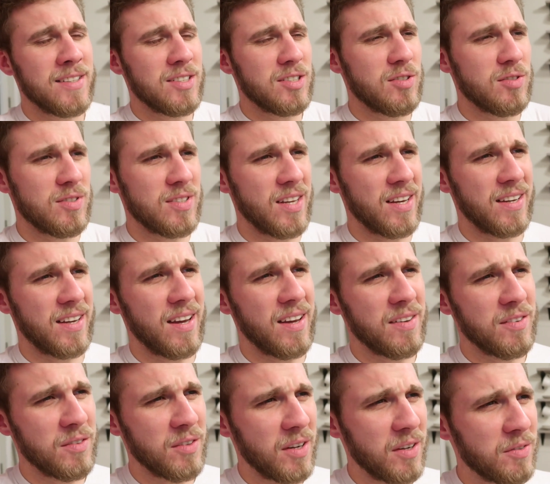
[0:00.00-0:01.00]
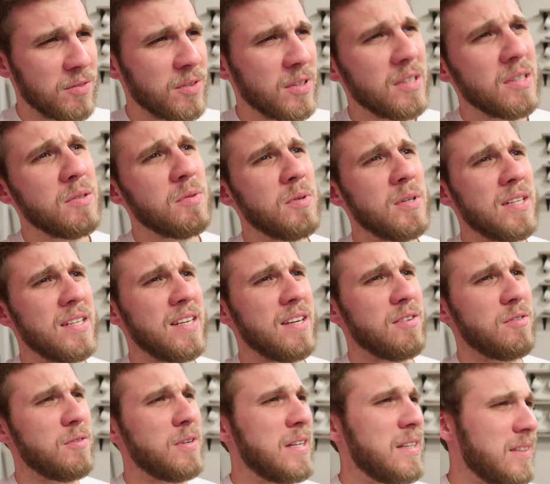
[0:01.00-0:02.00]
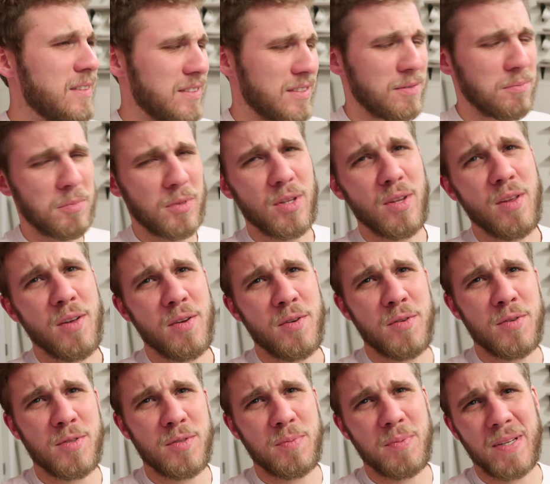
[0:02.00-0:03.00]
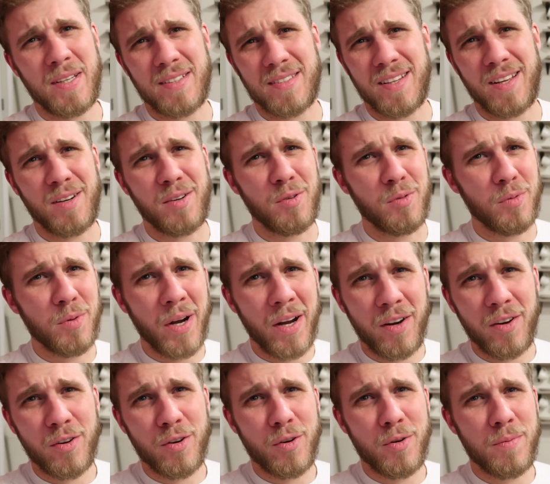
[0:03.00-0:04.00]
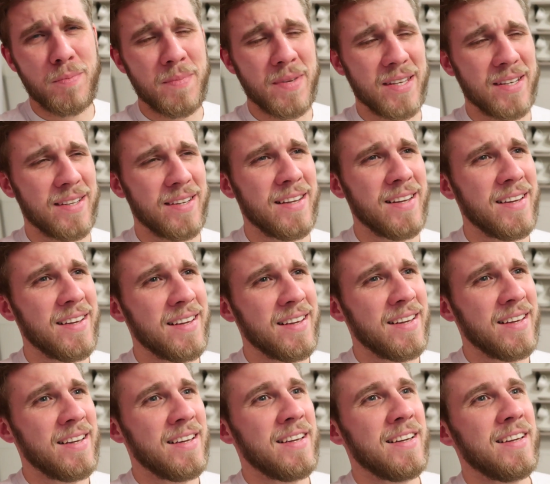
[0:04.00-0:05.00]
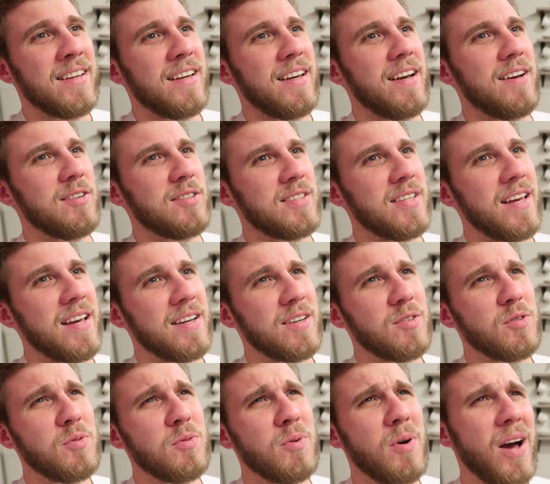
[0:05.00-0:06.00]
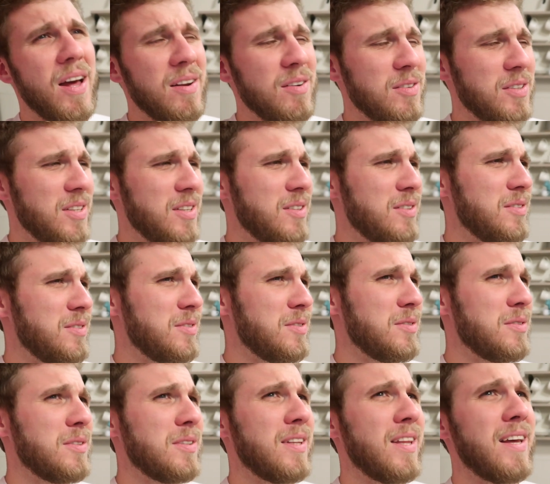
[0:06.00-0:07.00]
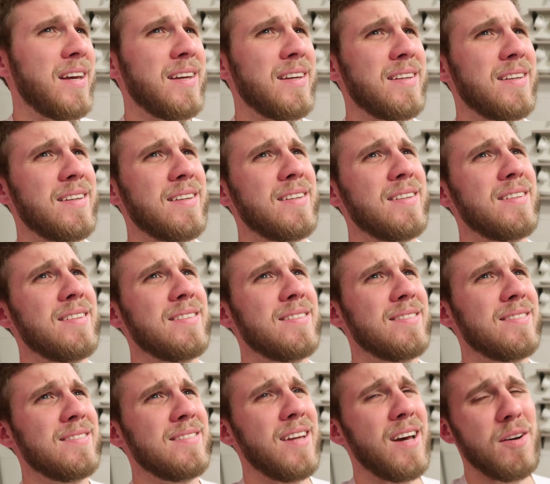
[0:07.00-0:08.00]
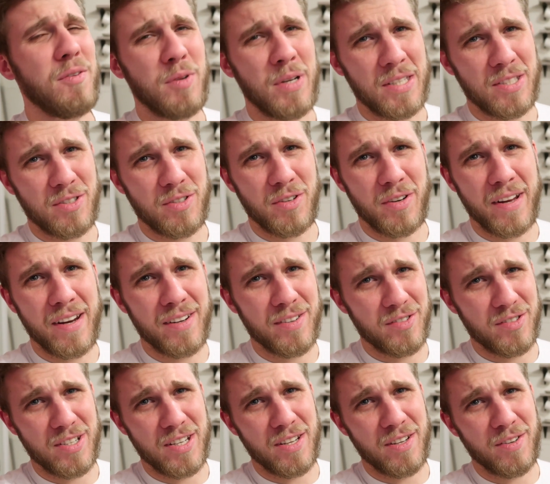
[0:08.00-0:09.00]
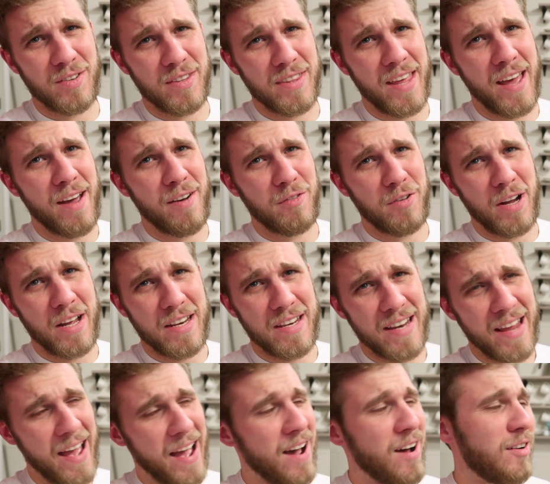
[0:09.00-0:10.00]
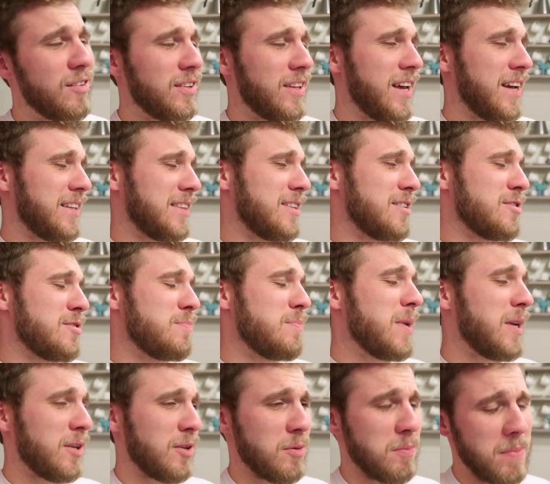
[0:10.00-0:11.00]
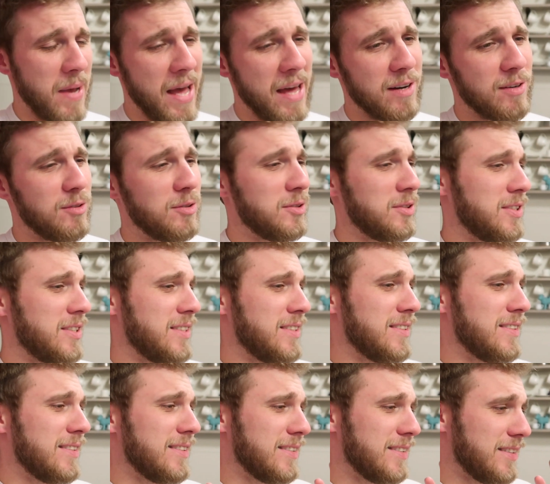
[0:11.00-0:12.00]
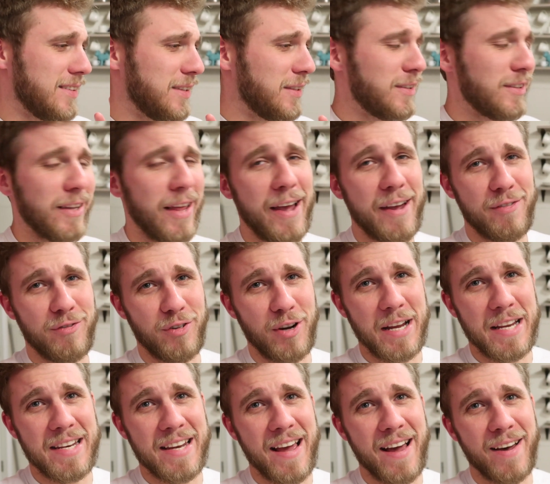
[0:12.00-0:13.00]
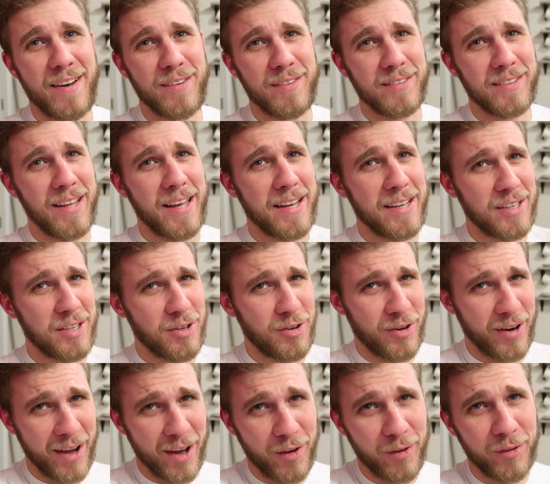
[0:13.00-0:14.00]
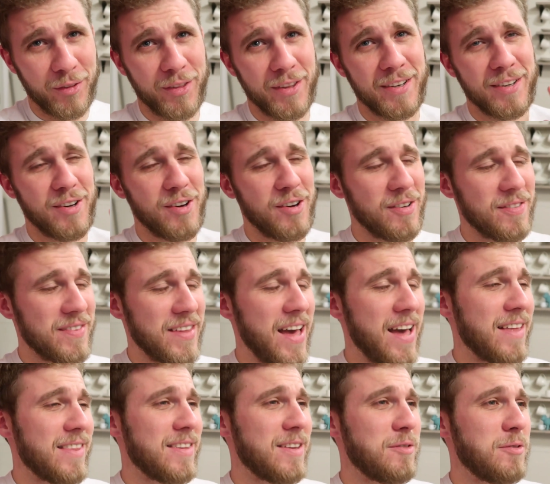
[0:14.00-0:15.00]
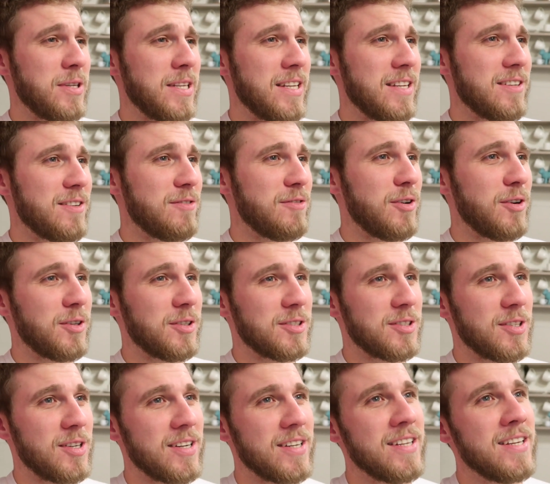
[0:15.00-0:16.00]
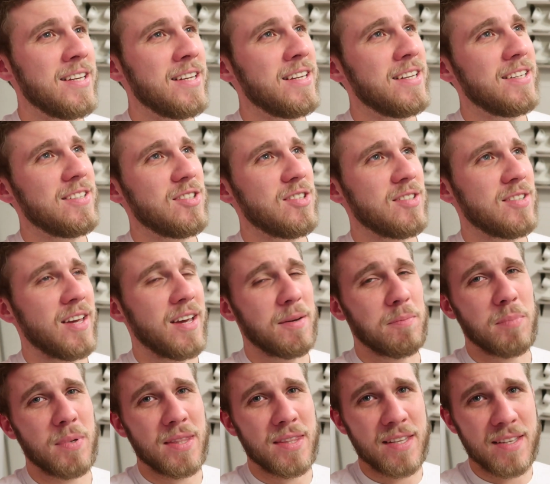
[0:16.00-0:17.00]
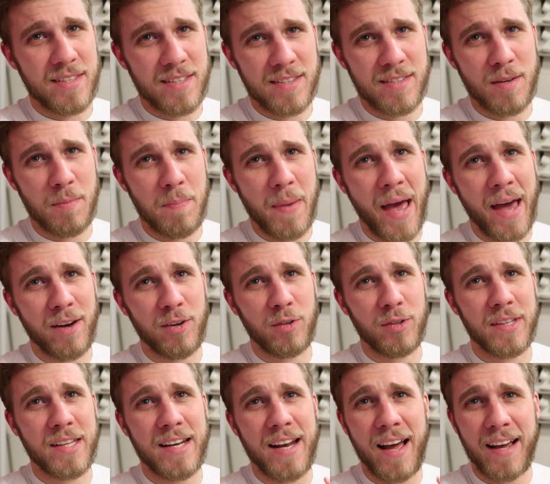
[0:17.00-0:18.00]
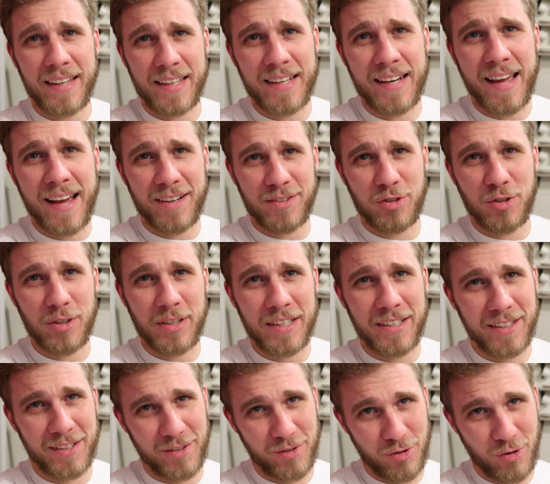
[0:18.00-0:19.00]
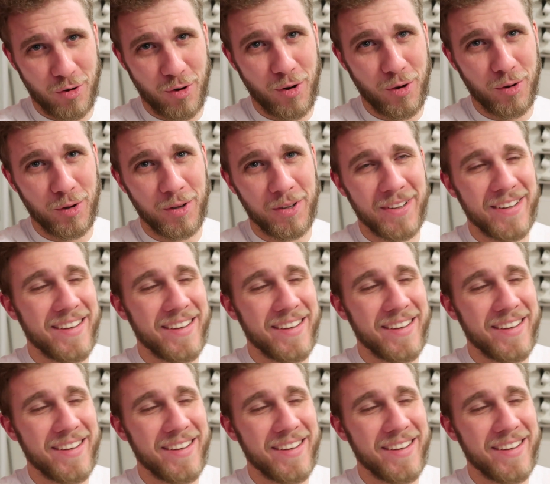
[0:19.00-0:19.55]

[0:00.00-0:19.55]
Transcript: she was like, I, I really want to get rid of some clothes because I don't wear them. And I was like, well, why don't you, like, not waste your energy on that right now? Like, there's bigger battles in life right now, like your health and all that, that we need to focus on. She's like, but this is a battle that I can actually control.